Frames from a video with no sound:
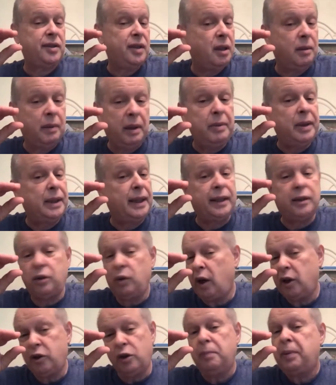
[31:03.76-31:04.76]
know, maybe like two
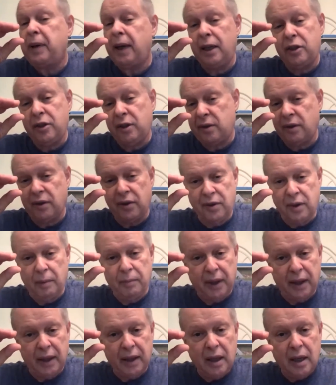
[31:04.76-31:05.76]
hundred pages or
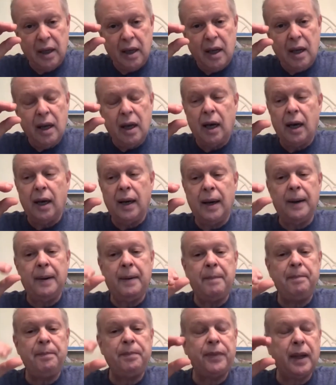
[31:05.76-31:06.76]
something.
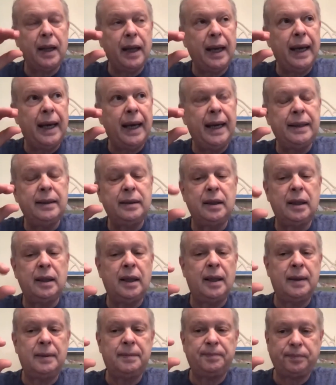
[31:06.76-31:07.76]
Um, and
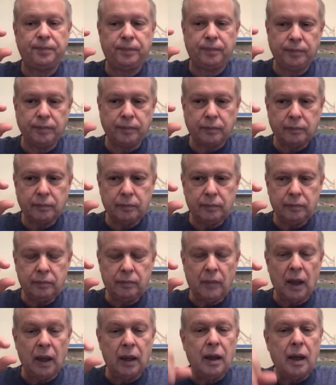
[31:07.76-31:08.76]
um,
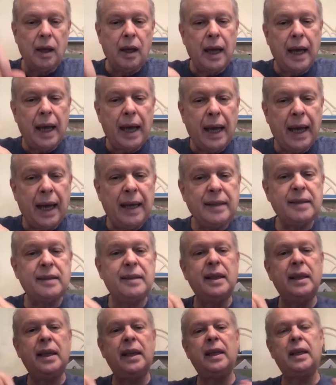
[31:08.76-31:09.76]
as
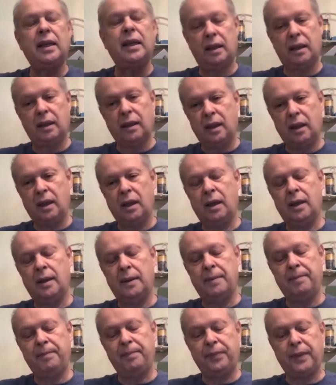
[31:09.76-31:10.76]
the,
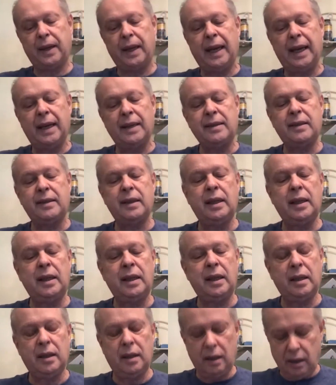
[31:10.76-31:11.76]
um, as
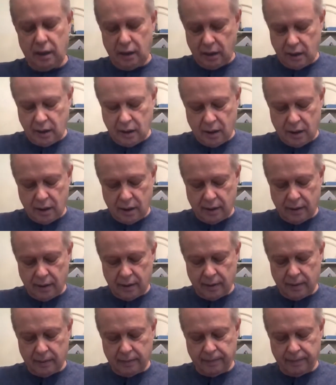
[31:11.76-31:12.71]
the uh,